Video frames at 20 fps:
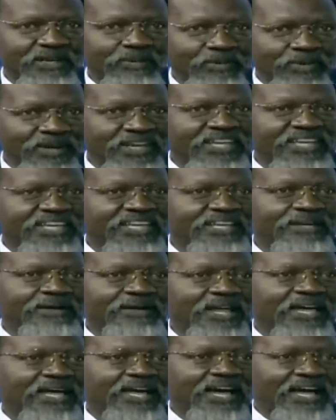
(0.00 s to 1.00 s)
Bring
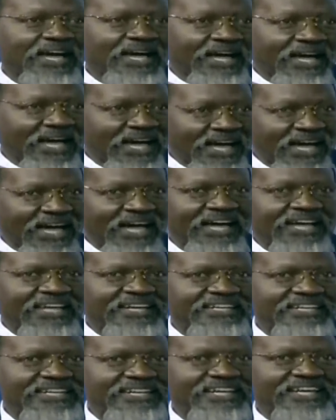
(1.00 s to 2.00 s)
in
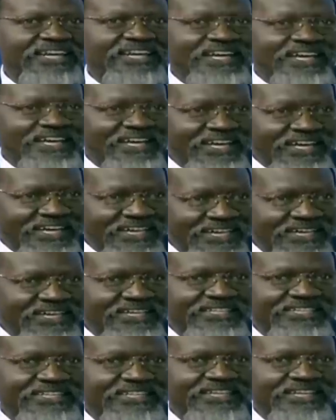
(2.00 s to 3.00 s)
hard
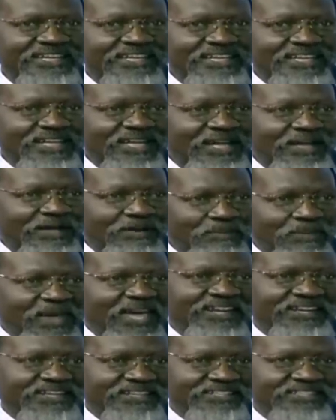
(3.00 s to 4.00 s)
hitting
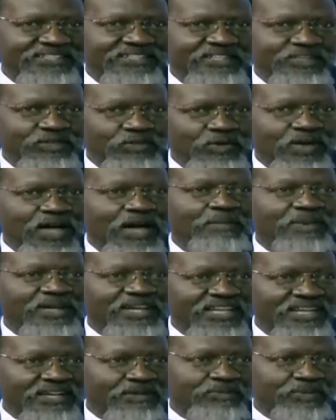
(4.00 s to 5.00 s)
men to come and
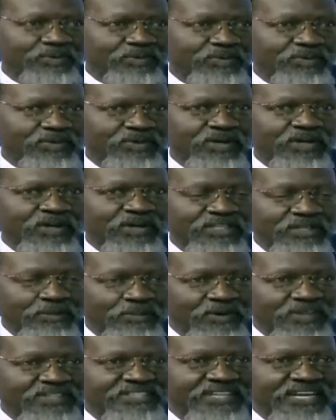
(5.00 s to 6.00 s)
help you. The
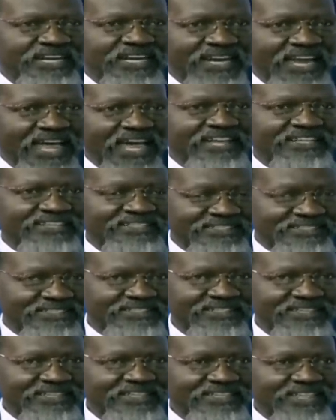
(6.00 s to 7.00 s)
president
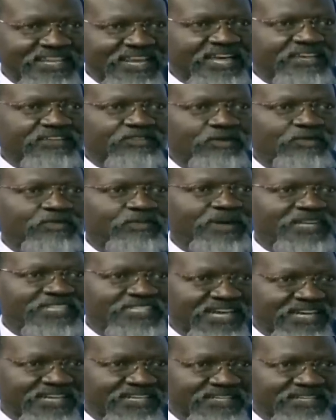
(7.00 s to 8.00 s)
lacks the likes of
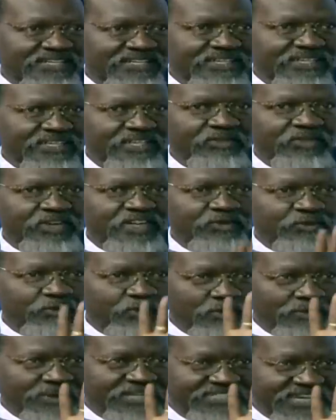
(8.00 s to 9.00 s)
Matiangi. If you had
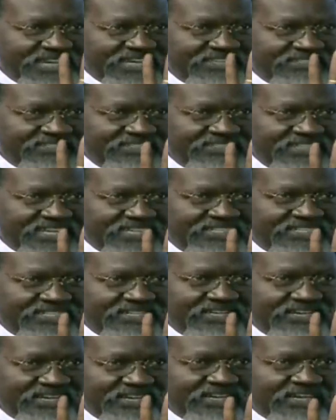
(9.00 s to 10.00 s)
four Matiangis in that
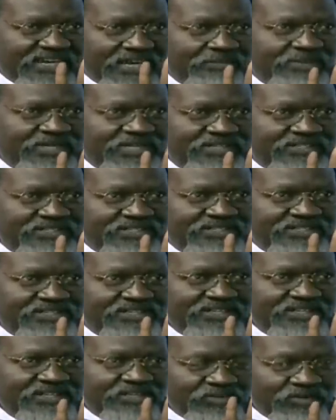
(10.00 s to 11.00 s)
cabinet,
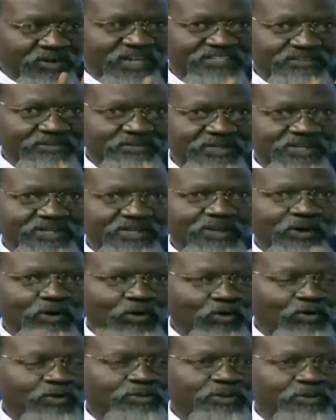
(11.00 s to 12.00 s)
trust me,
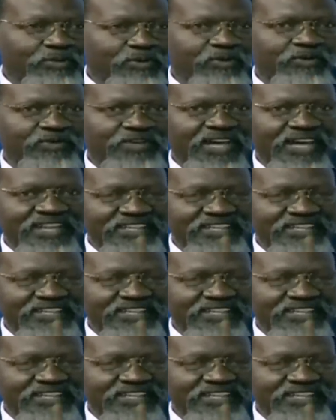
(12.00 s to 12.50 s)
would be moving.